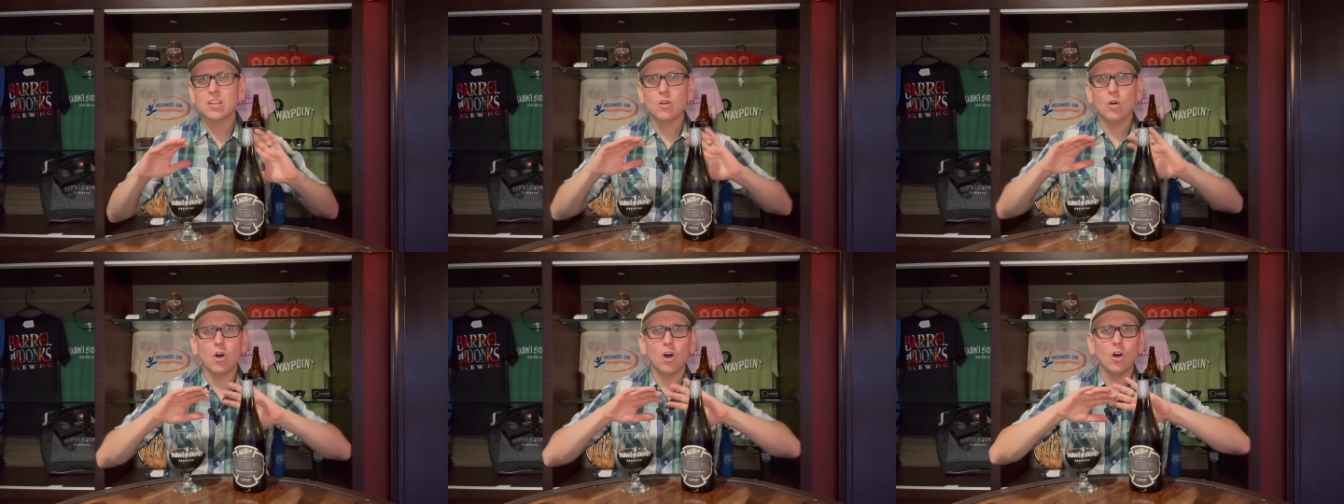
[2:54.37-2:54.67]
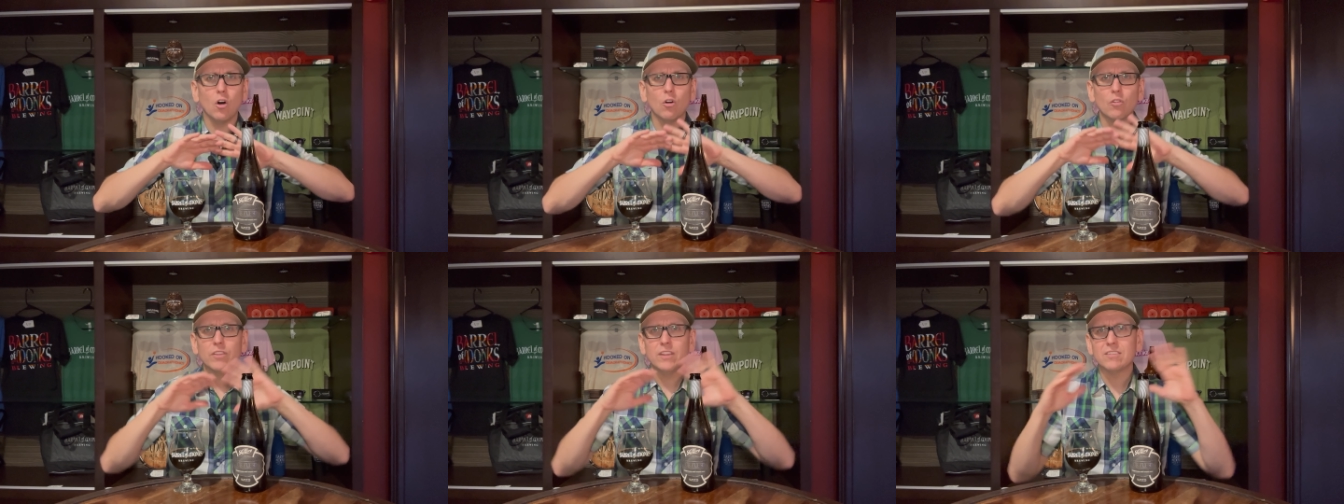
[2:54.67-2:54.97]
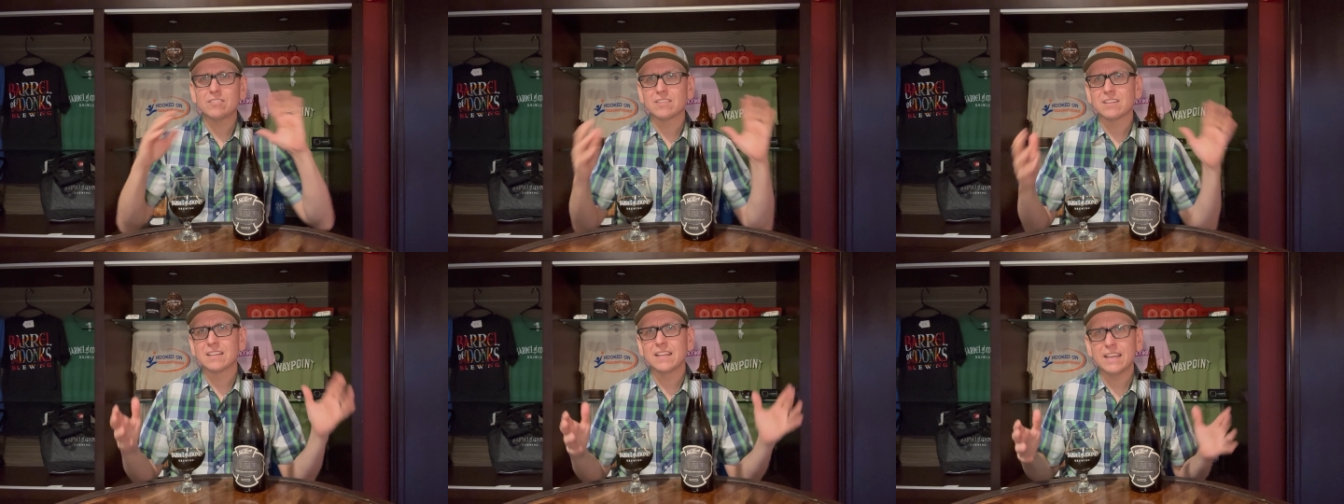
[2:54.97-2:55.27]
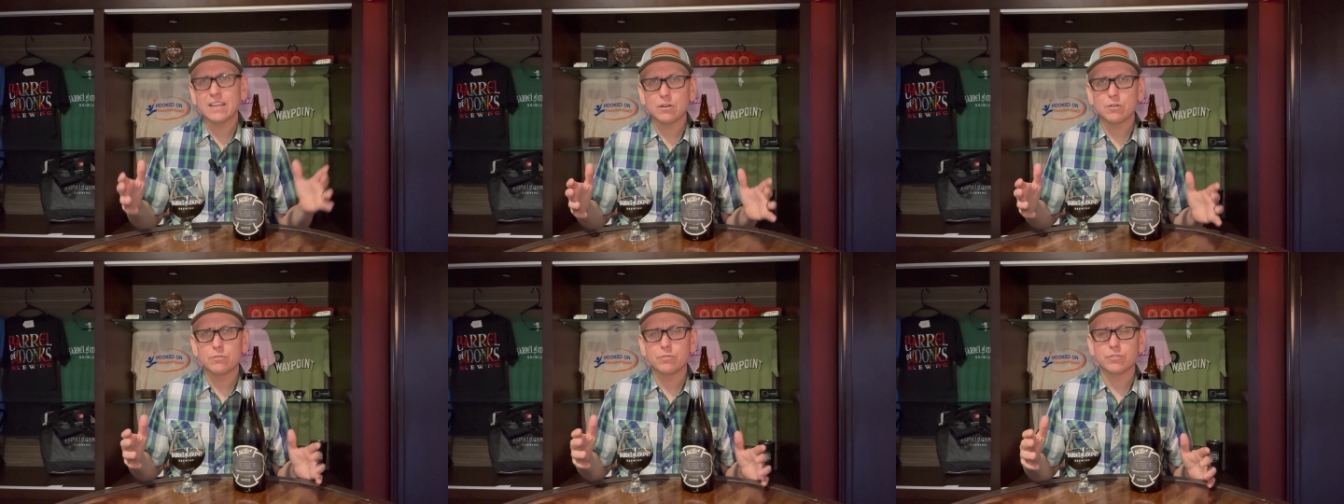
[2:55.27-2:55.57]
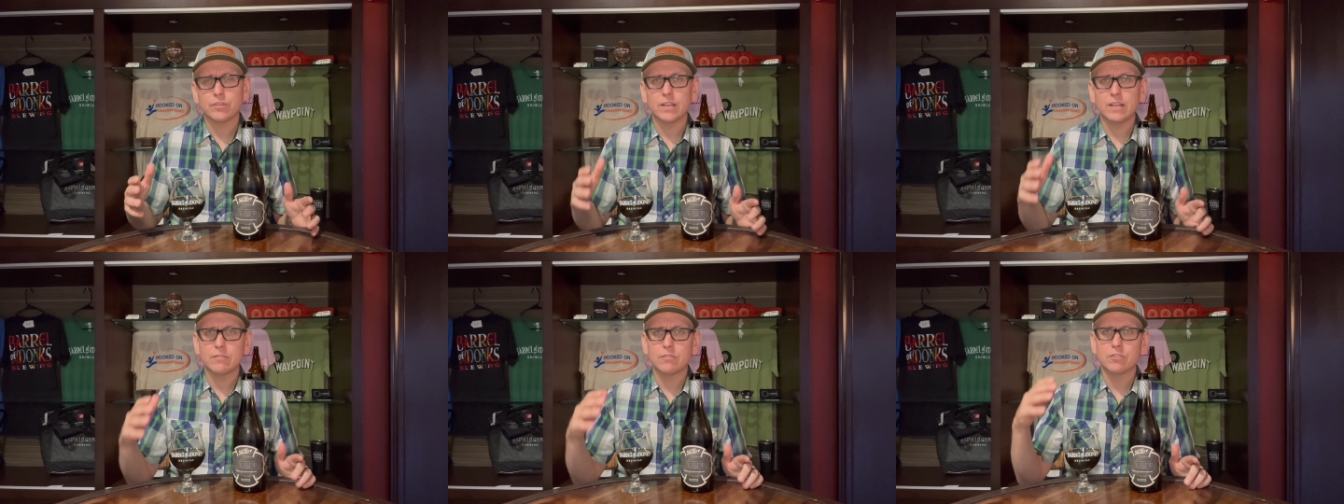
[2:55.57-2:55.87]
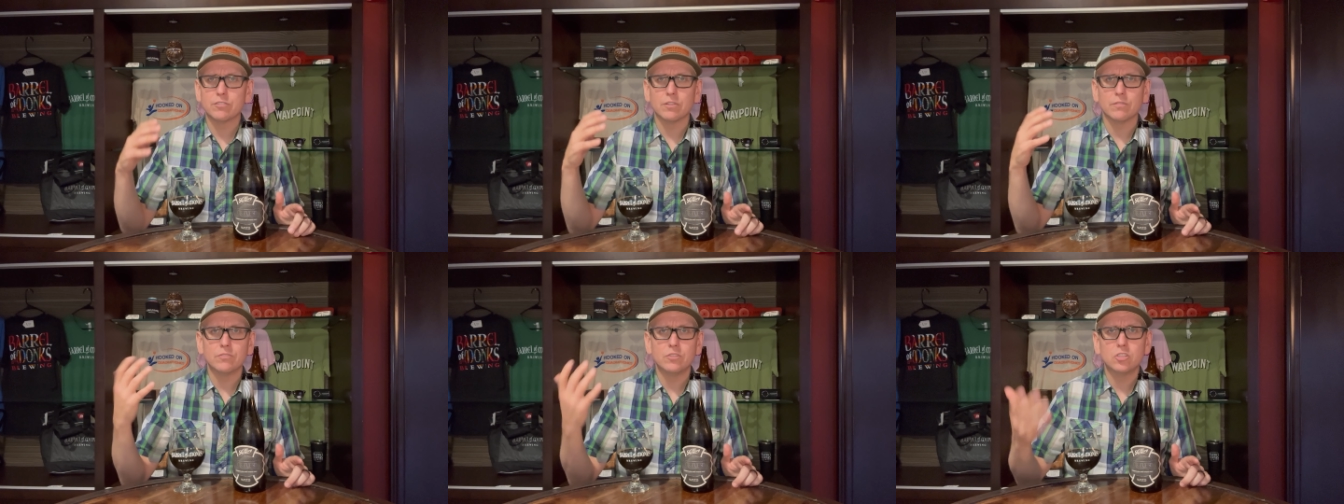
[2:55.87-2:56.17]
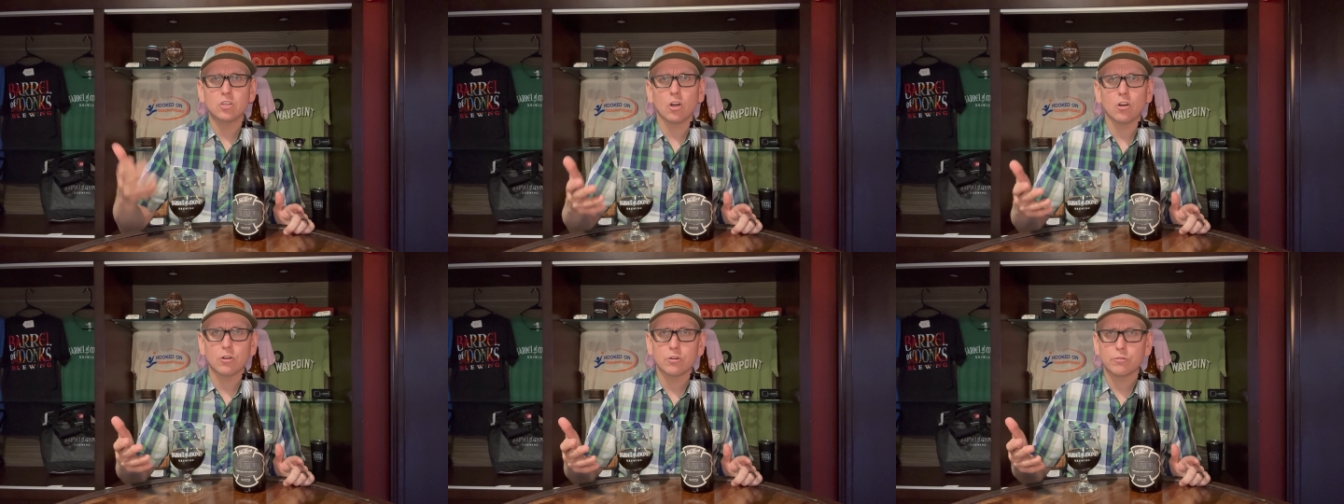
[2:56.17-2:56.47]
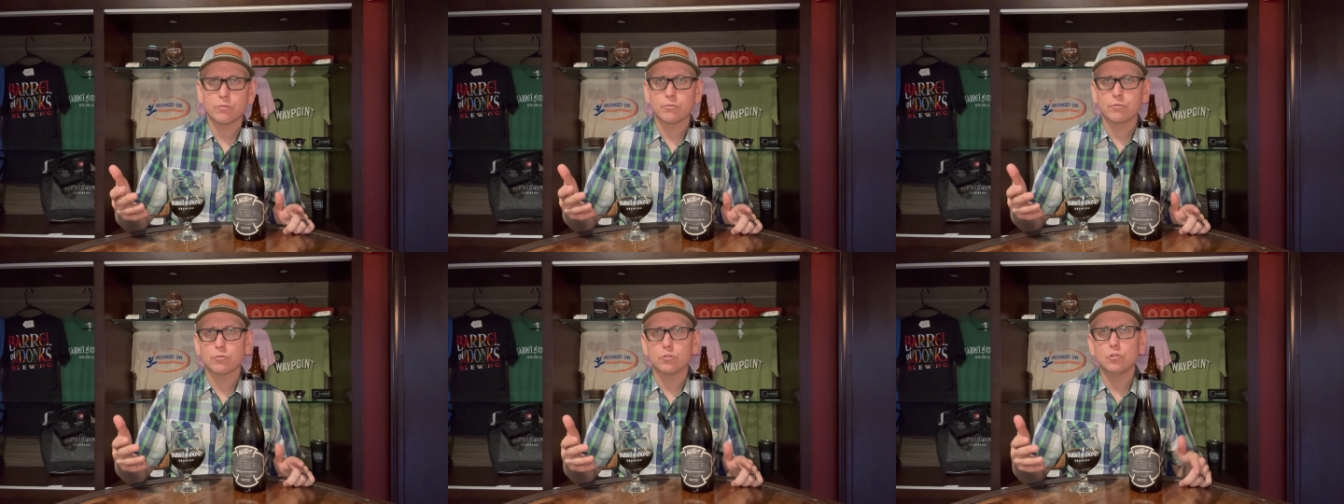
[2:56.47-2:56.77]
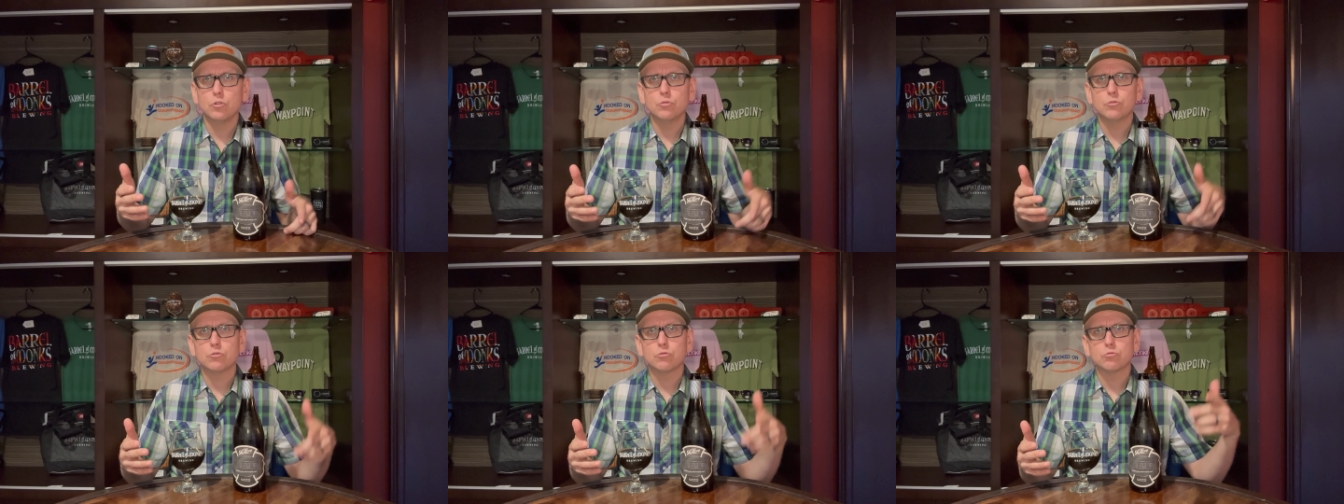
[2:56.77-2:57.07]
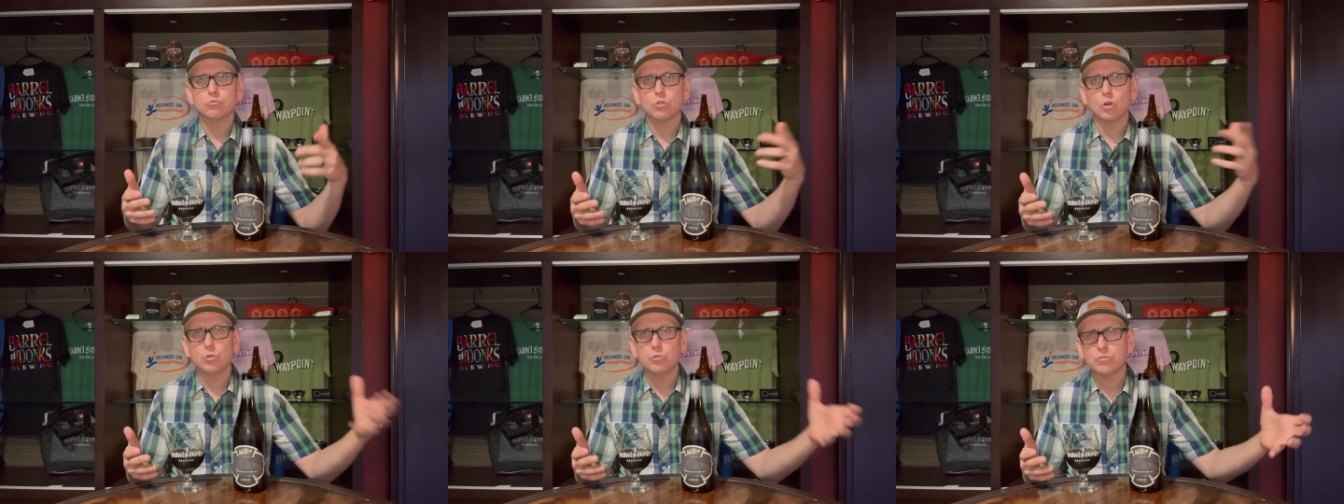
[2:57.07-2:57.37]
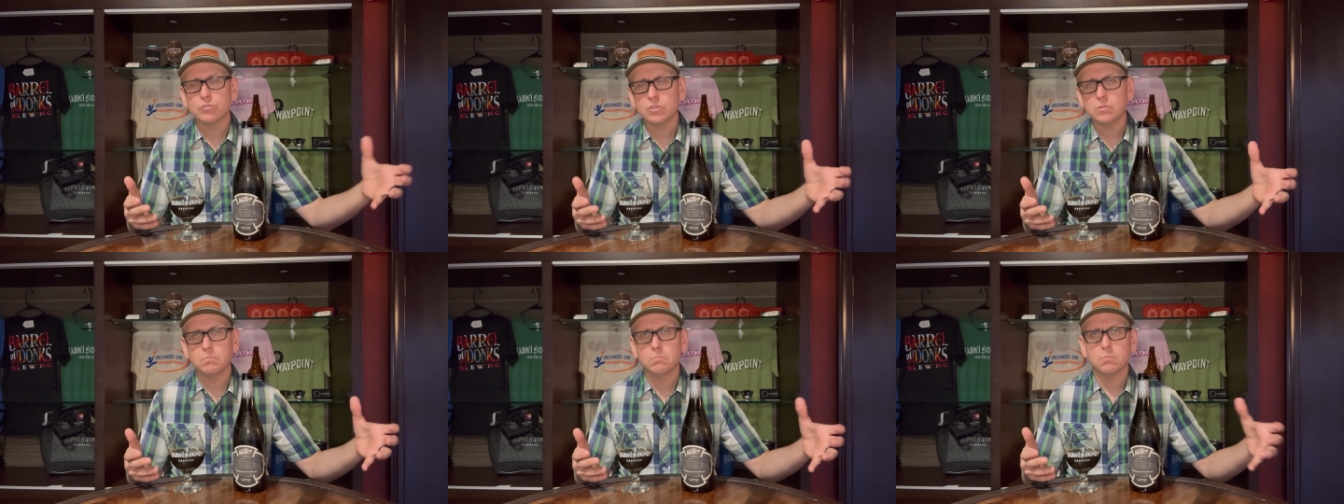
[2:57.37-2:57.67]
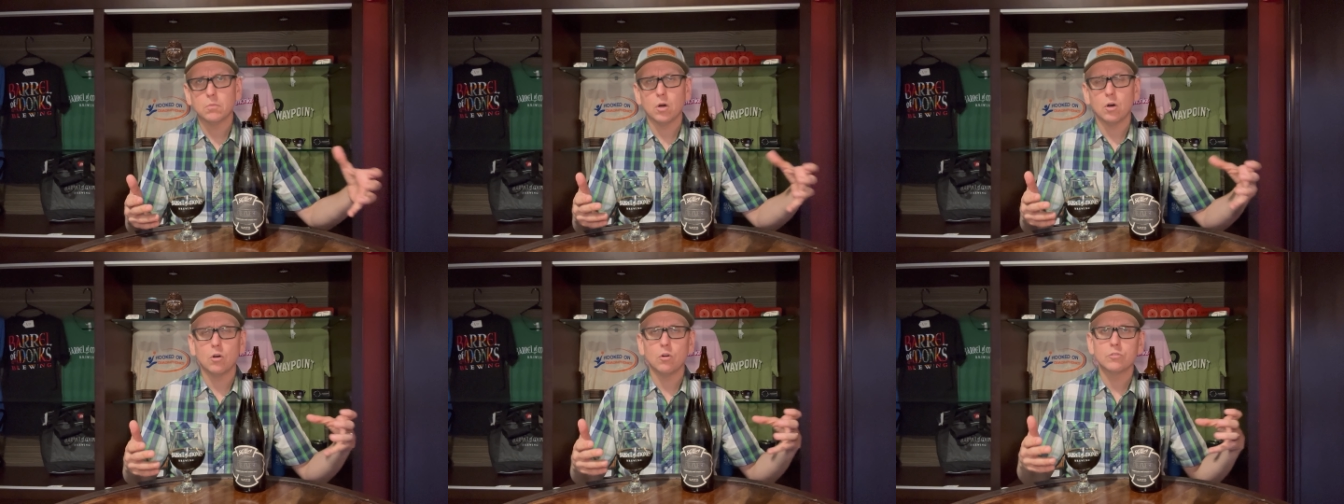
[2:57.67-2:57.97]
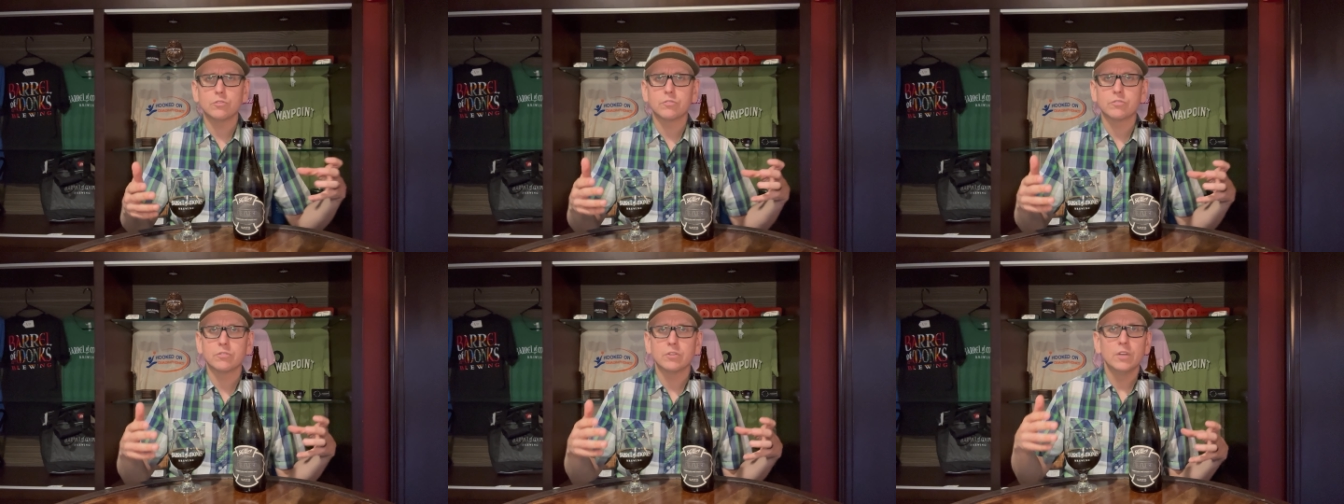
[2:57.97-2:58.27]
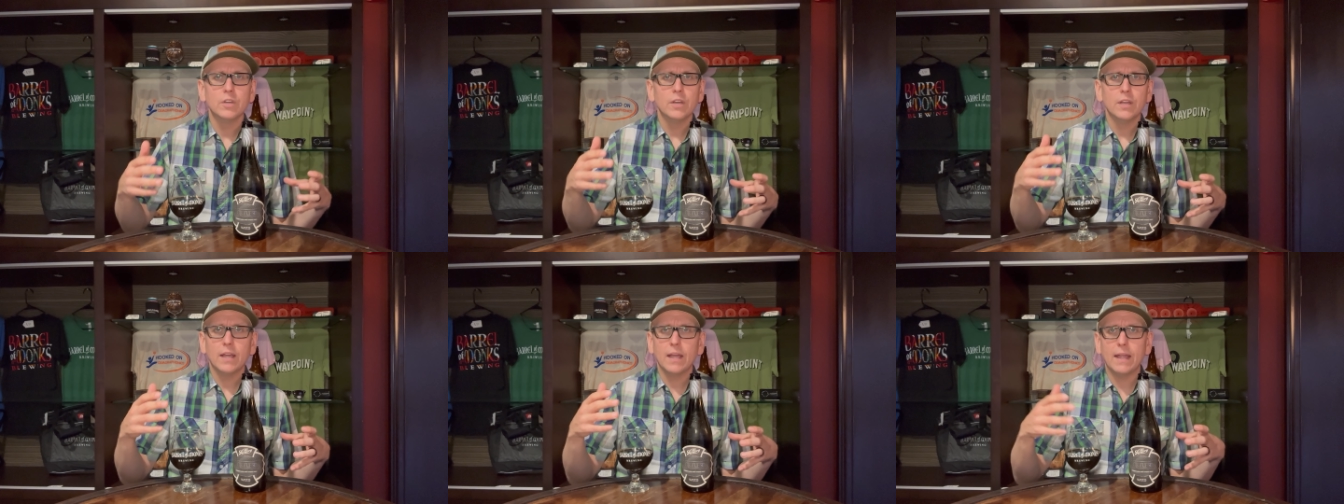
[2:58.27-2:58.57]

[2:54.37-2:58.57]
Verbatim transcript: you know, all these layered flavors of dark fruit, roasted malts,